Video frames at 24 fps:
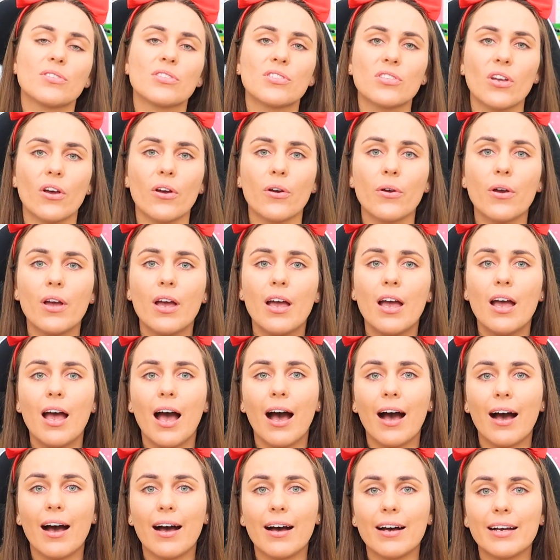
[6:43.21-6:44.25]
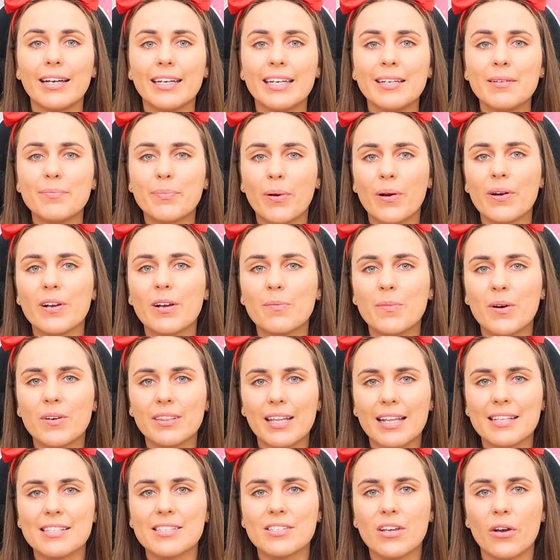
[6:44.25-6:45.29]
So in Pokemon
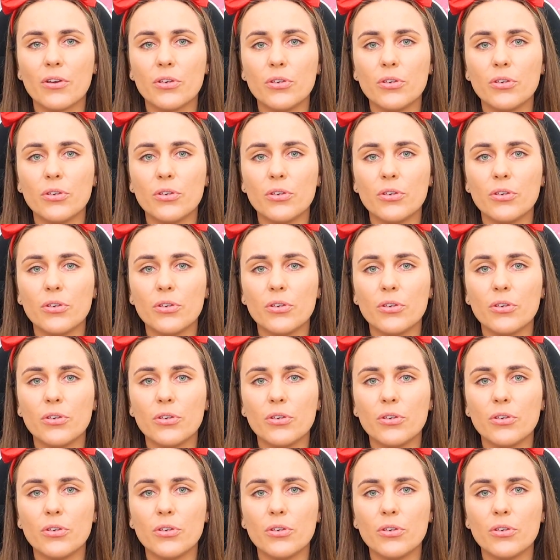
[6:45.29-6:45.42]
Let's Go,